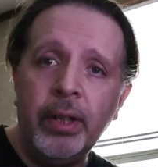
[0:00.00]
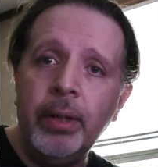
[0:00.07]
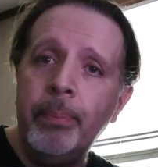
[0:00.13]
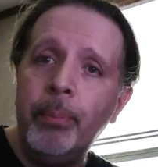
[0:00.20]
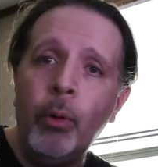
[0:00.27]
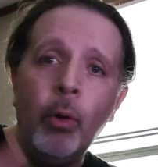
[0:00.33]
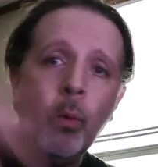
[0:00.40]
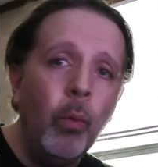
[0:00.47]
I'm going to
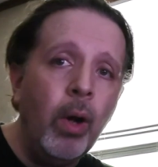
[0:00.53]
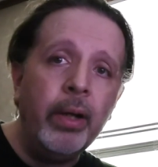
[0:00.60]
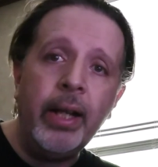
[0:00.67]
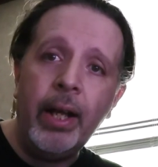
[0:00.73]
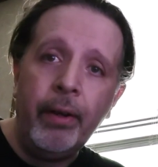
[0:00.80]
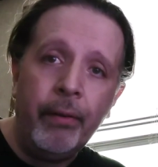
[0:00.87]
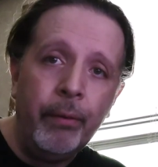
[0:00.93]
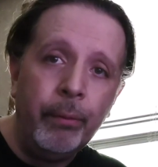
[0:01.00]
pull one
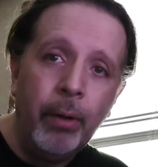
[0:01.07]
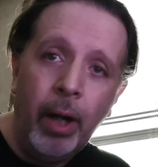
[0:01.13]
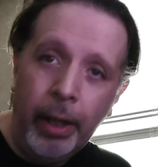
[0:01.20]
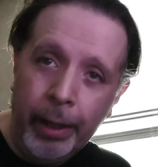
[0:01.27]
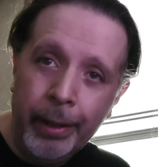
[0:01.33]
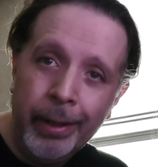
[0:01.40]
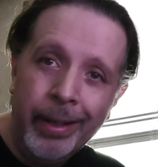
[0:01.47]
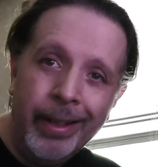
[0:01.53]
out of the
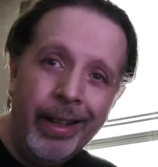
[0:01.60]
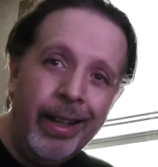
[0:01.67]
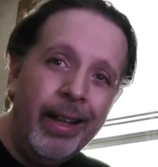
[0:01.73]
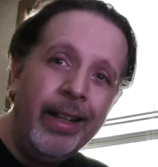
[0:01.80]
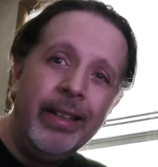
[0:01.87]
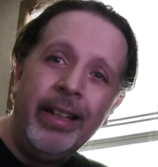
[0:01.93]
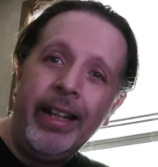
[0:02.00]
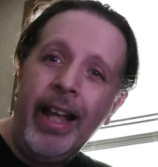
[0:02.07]
rug.
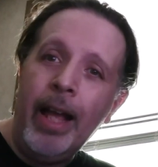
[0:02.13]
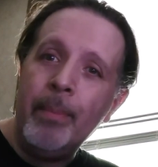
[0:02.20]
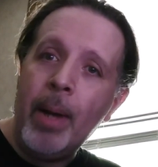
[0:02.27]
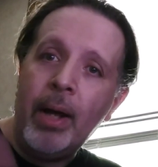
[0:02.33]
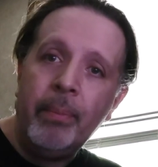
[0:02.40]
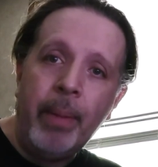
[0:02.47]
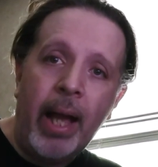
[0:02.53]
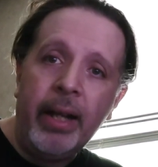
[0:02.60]
It came
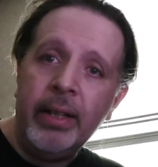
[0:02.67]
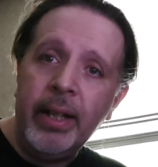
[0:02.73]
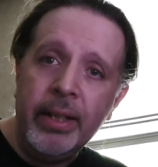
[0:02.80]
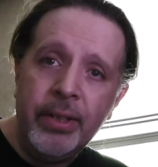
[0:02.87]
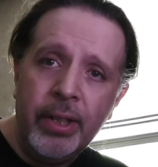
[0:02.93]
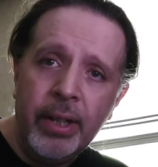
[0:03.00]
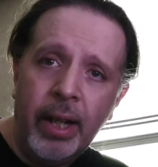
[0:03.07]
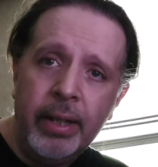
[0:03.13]
out back in
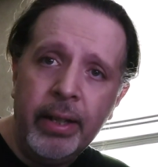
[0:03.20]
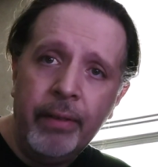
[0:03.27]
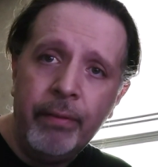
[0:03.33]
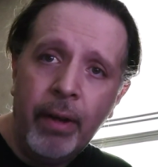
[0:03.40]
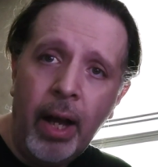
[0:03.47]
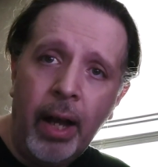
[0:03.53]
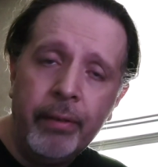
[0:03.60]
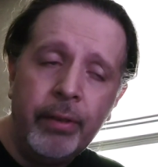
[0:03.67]

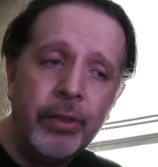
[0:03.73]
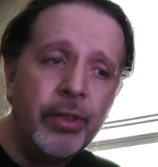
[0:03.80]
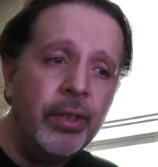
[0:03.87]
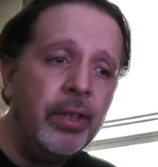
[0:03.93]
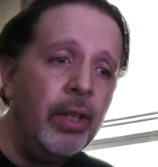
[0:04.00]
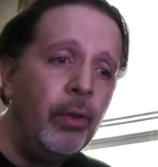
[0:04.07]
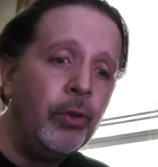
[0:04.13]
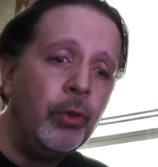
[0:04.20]
1995, because
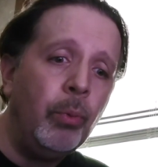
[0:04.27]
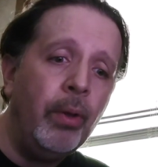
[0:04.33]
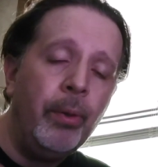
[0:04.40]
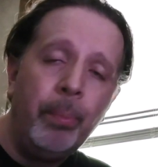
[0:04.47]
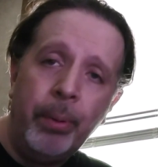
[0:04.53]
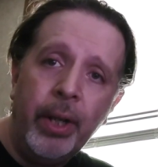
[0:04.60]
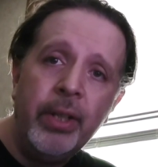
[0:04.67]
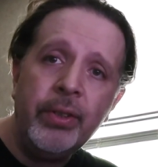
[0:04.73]
it deals
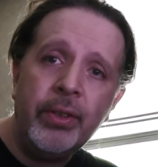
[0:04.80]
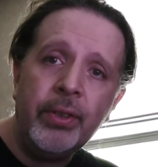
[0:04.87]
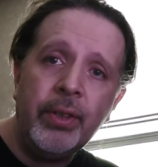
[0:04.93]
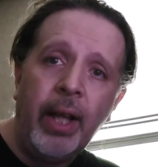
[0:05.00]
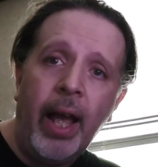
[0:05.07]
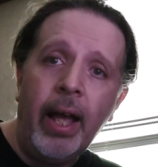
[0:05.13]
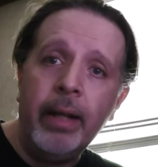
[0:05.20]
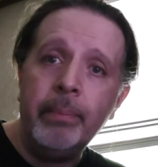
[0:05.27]
with
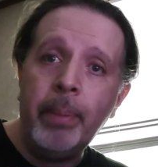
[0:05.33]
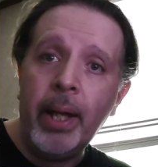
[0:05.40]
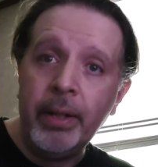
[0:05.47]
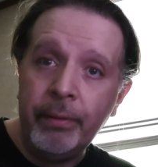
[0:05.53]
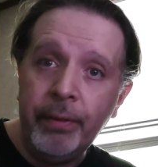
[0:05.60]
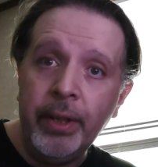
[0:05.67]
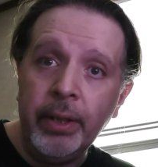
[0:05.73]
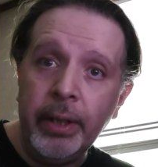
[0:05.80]
priests and
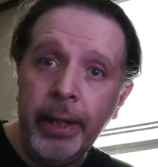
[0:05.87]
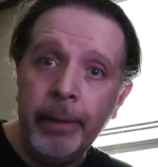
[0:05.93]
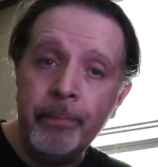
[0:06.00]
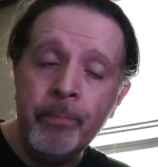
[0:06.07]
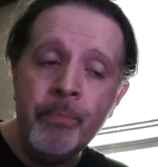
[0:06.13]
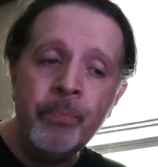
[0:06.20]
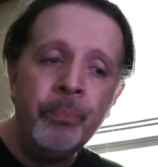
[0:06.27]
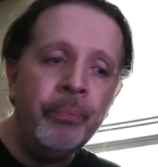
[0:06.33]
pedophilia.
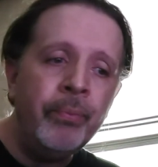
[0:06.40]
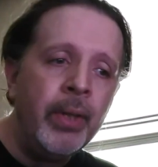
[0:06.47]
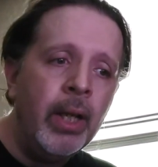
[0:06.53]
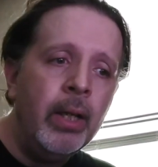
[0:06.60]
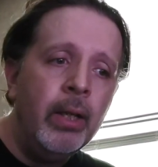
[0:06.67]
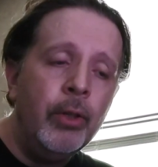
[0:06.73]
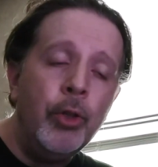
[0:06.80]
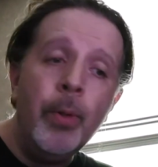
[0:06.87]

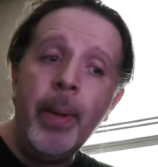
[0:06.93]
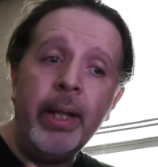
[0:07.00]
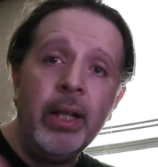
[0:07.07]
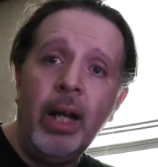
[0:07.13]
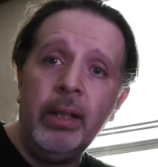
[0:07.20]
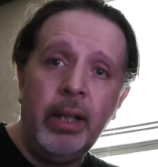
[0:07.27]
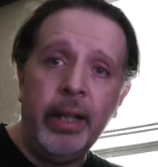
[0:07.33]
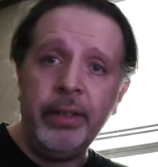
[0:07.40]
You may
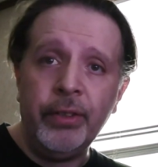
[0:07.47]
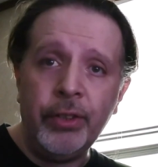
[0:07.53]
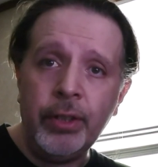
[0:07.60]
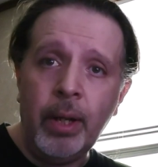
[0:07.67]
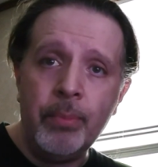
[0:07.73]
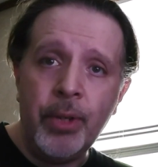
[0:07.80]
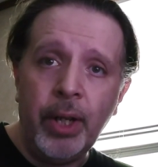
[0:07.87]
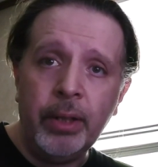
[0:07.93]
not like the
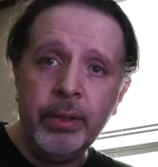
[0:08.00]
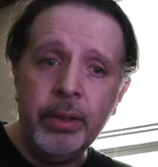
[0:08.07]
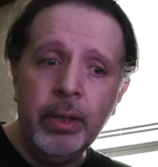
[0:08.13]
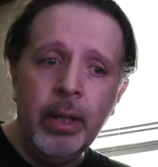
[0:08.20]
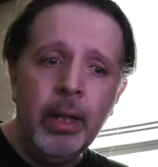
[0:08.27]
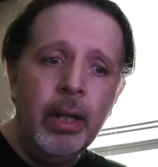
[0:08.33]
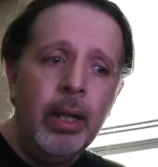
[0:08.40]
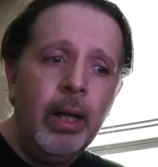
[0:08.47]
subject,
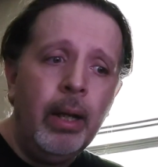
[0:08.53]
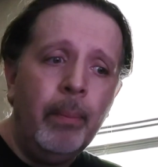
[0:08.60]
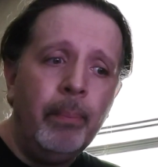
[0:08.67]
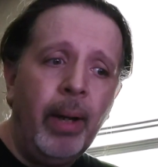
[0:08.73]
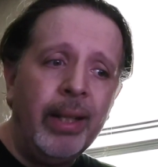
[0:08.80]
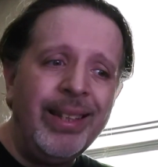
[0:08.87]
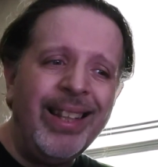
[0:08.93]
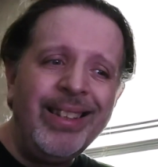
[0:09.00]

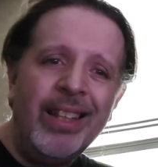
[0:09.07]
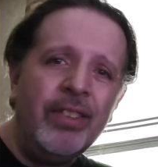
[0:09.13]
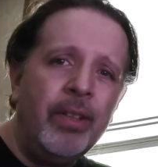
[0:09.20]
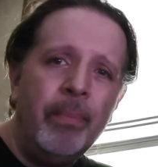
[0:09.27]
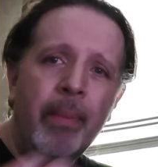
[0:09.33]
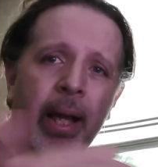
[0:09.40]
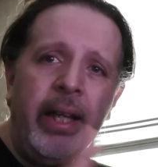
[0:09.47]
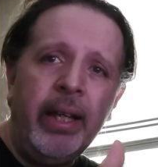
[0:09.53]
but that
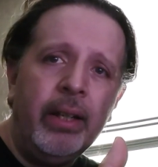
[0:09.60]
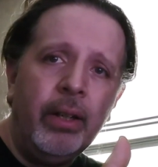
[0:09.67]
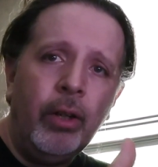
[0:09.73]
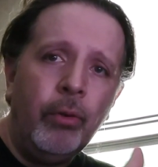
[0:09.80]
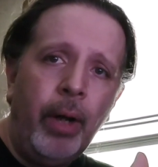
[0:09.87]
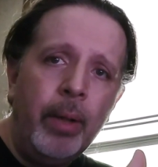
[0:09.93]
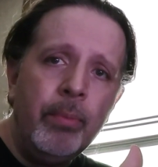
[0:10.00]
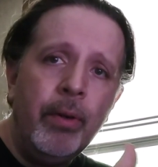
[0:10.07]
doesn't make it a
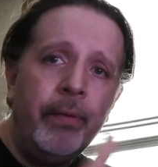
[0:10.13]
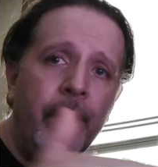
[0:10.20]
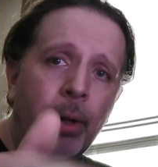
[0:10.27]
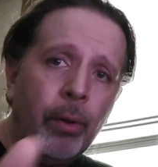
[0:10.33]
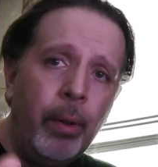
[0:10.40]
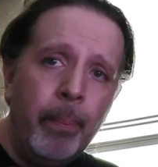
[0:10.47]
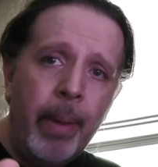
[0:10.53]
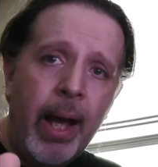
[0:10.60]
great movie
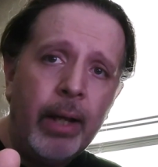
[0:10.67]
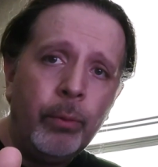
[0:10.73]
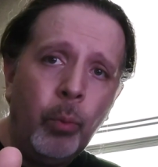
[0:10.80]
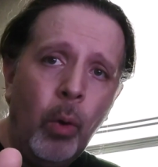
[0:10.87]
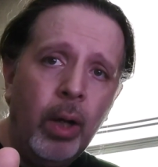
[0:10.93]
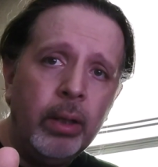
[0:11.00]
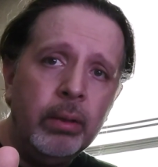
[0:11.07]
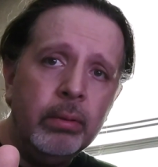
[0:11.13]
or a
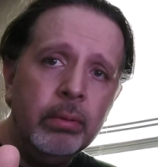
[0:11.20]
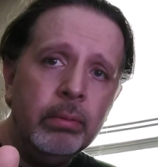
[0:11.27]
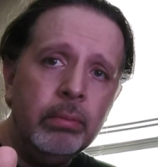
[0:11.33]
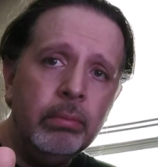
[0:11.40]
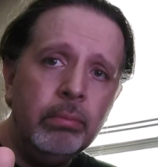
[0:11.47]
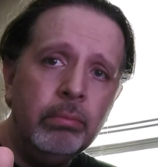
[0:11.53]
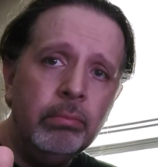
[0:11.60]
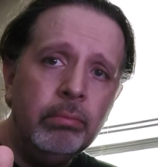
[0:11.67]
bad one,
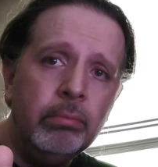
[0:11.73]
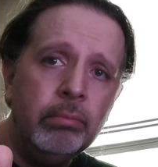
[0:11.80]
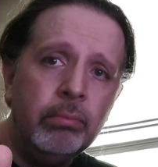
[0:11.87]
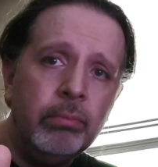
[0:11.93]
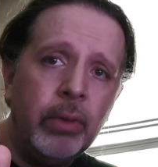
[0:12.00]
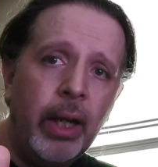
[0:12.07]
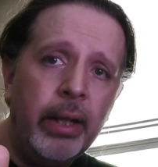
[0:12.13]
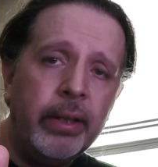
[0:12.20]

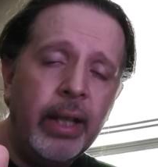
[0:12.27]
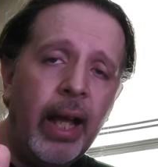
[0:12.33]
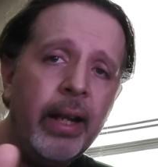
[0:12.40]
right?